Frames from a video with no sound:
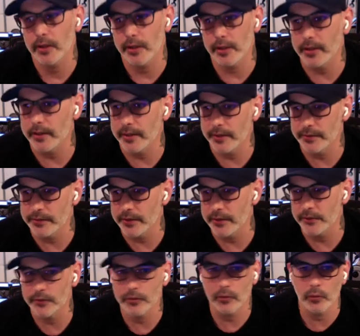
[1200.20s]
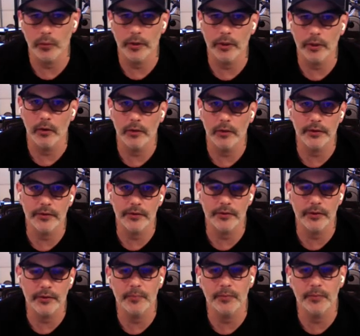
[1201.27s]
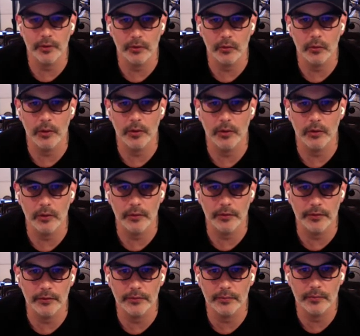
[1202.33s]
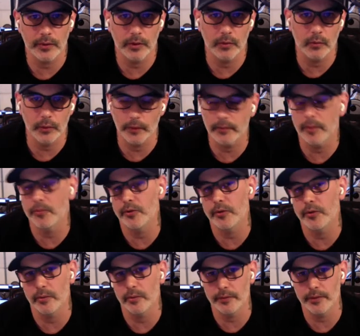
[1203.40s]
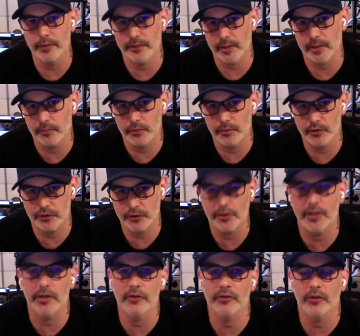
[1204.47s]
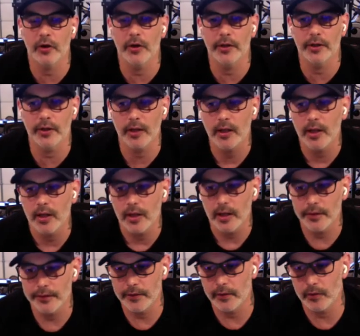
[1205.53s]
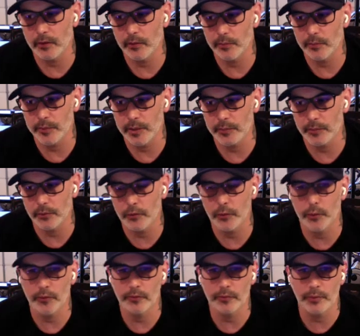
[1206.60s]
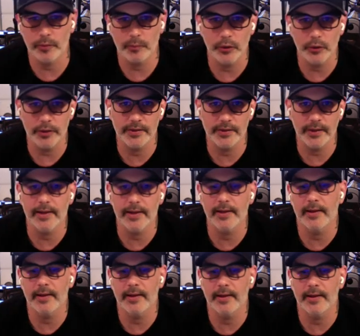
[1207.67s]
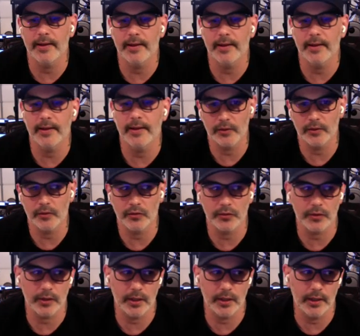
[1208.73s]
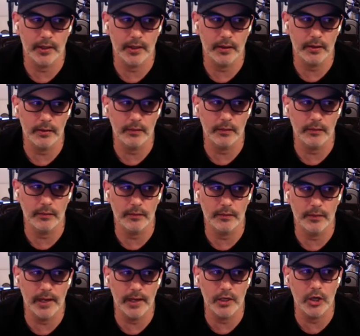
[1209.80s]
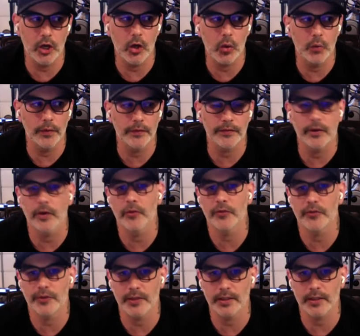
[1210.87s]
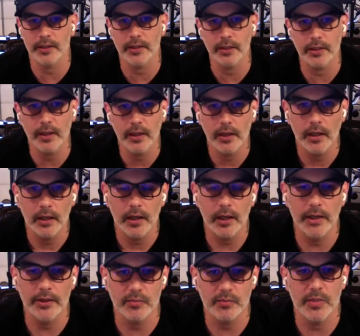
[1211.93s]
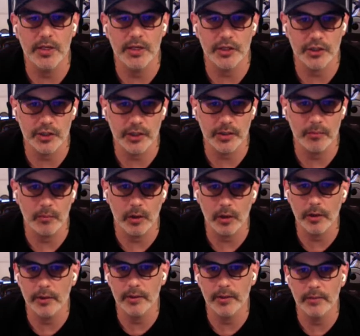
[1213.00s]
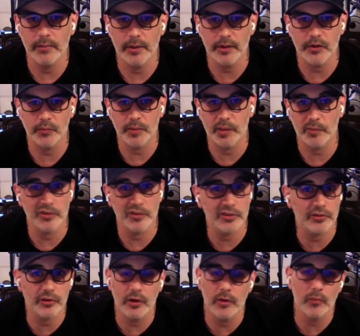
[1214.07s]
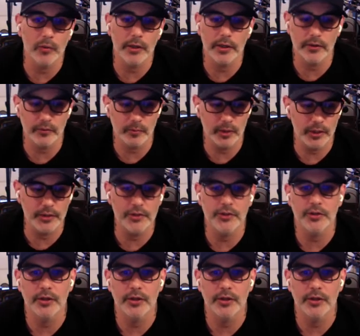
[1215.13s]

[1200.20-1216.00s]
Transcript: in this career or this attempt at a career or this, whatever I'm doing with this. I'm just getting started. And there are people who have put decades into this. And I know that they're seeing a diminishing market because people just don't read as much.